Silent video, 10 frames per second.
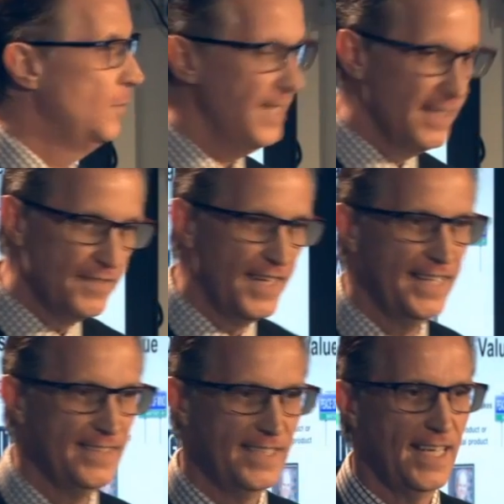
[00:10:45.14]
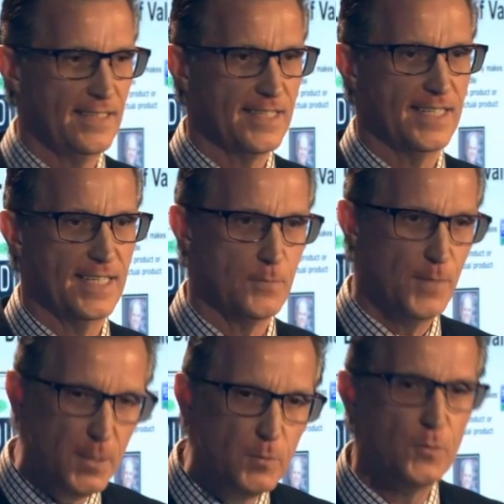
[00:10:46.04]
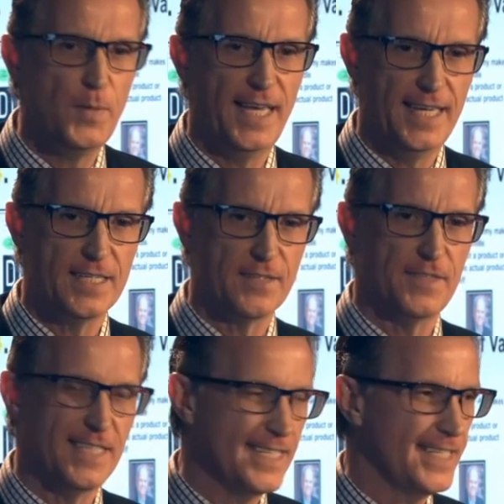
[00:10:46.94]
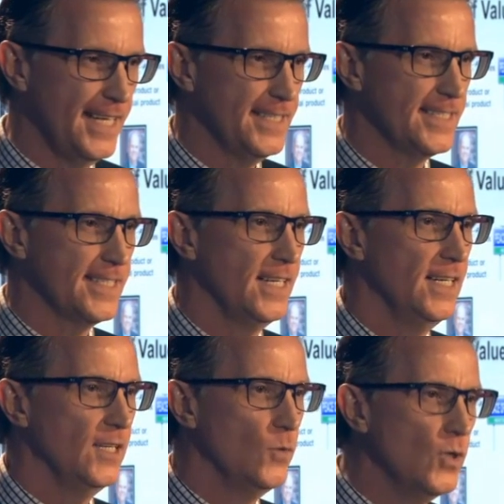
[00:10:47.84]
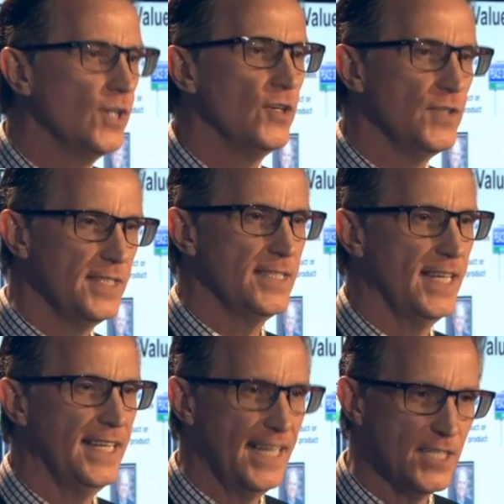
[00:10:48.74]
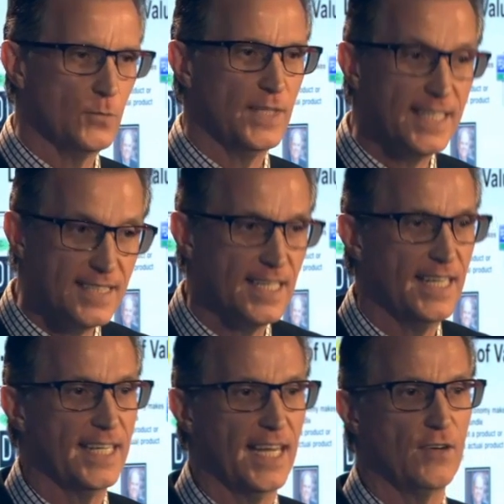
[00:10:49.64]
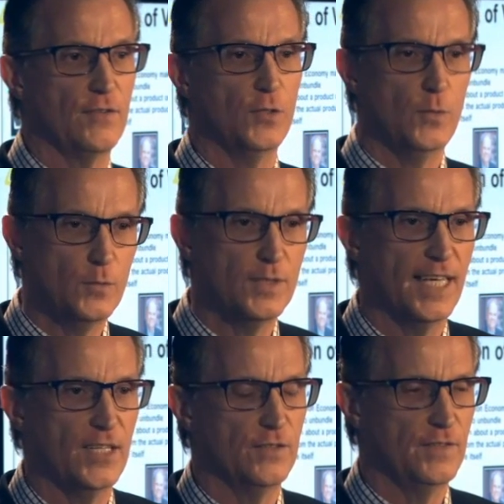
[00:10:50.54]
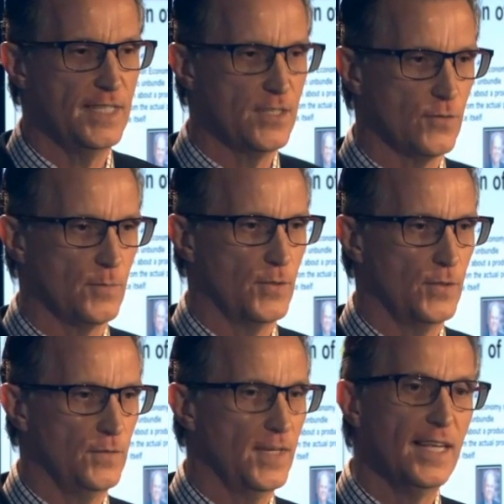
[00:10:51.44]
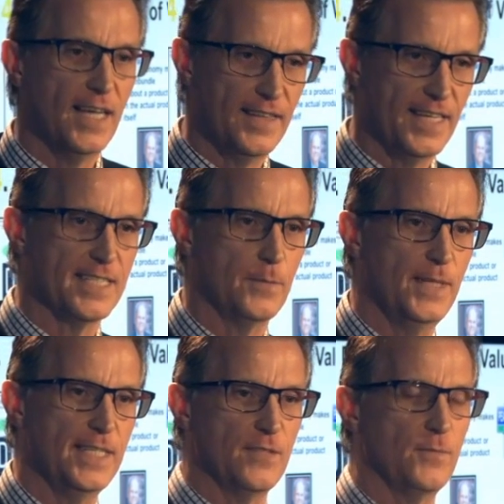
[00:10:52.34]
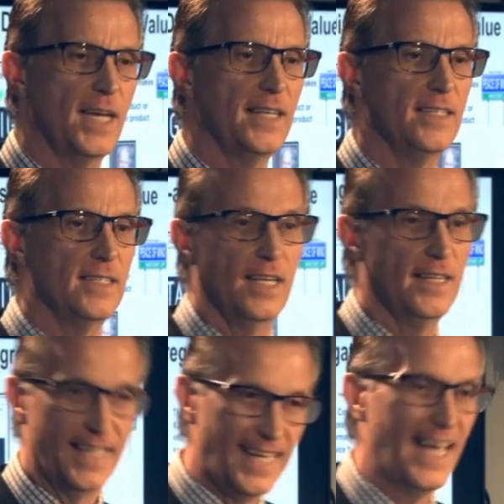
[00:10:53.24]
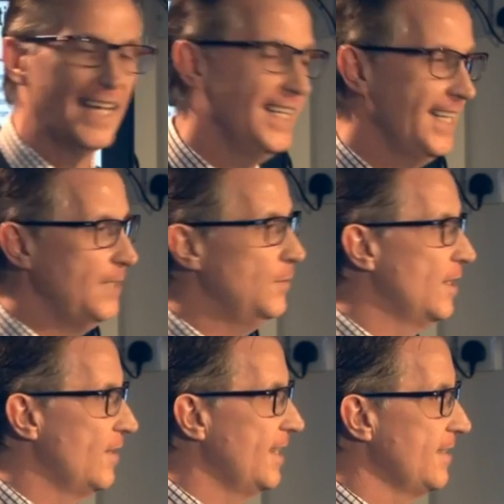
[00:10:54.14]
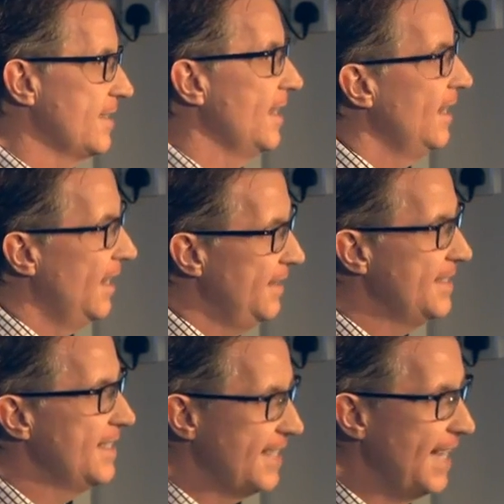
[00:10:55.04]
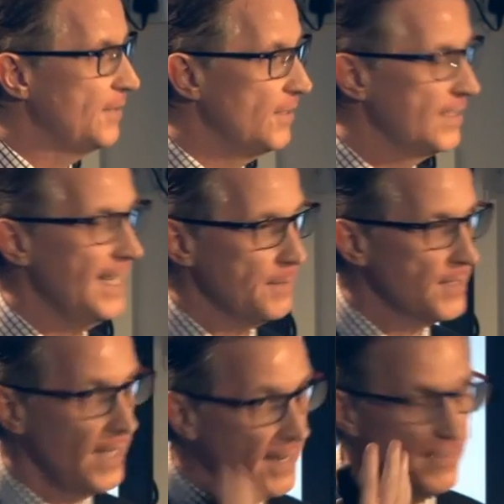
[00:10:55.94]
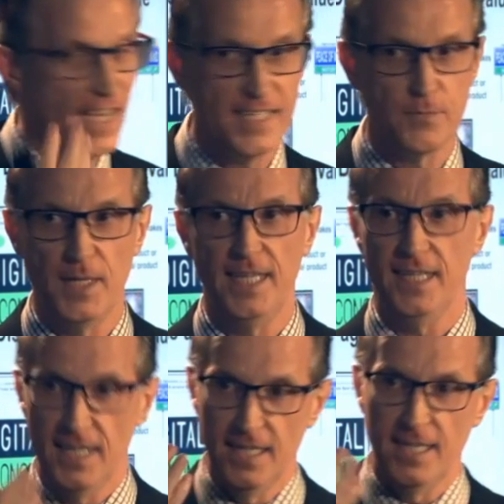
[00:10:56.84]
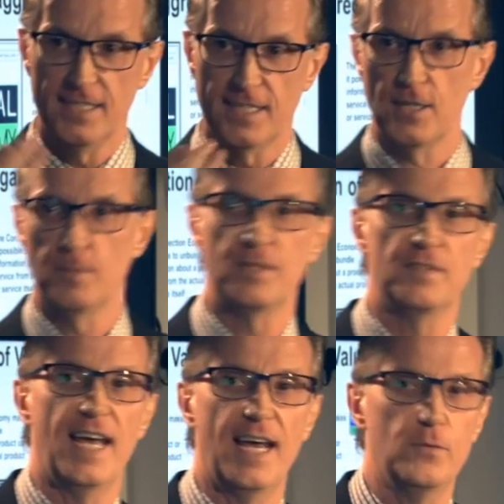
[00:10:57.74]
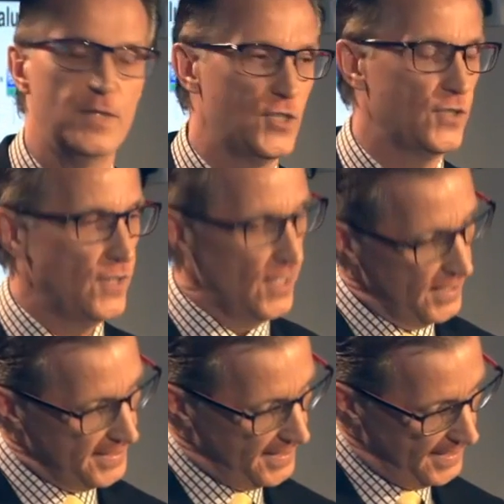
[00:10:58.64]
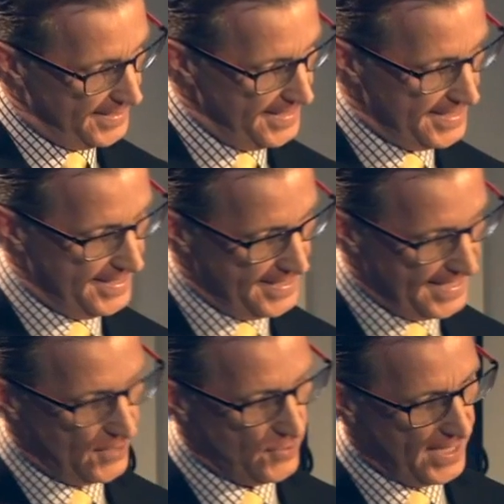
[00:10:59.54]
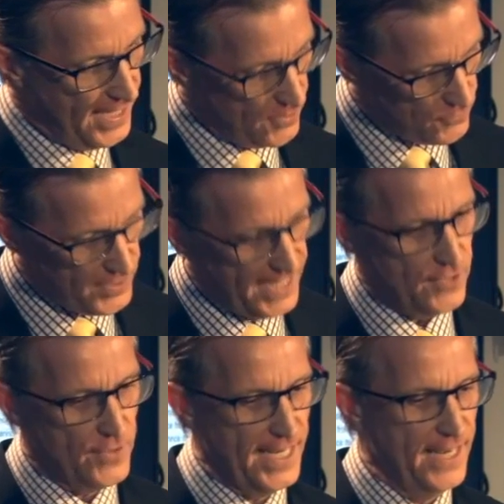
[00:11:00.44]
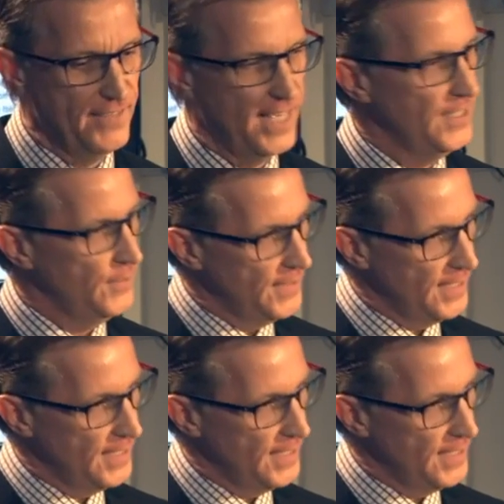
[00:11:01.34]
But in the final analysis, people pay us for this sense that we're going to say, yes, we can take care of you, we will get your visa approved. And that's the peace of mind that they can't get anywhere else. And this is how Don Tapscott advised me in terms of how we should disaggregate and re-aggregate value,